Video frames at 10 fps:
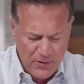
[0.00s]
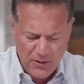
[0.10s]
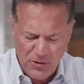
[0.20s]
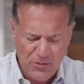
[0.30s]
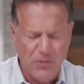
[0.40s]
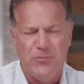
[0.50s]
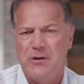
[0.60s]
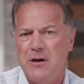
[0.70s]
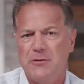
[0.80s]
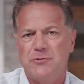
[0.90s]
then you know
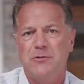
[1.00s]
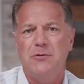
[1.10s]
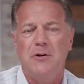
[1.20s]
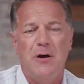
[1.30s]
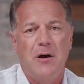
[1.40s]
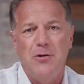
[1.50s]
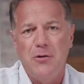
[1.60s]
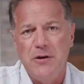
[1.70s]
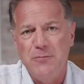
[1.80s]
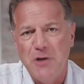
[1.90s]
the answer. You
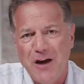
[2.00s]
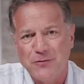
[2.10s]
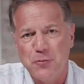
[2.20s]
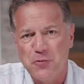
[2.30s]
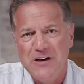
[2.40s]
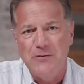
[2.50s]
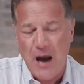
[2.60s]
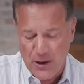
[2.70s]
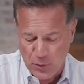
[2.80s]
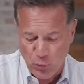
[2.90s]
don't even have to read.
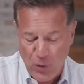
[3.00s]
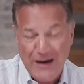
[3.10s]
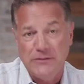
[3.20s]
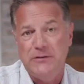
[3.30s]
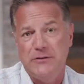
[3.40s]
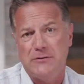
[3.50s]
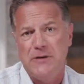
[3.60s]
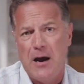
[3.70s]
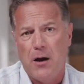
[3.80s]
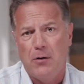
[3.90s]
I could write this
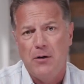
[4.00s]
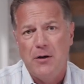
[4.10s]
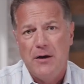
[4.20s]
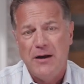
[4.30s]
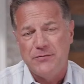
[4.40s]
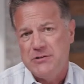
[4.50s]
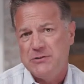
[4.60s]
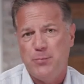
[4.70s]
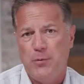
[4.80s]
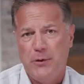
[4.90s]
now at
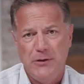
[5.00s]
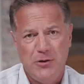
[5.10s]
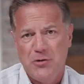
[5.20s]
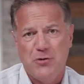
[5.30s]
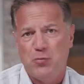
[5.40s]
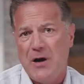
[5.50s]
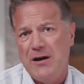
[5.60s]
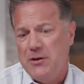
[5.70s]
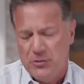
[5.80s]
this point. You could write it